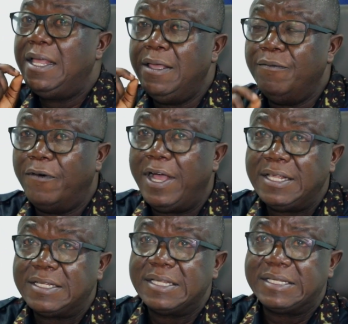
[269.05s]

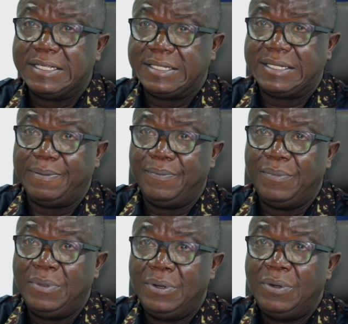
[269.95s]
invoice system,
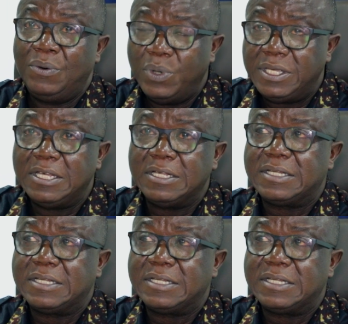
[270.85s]
which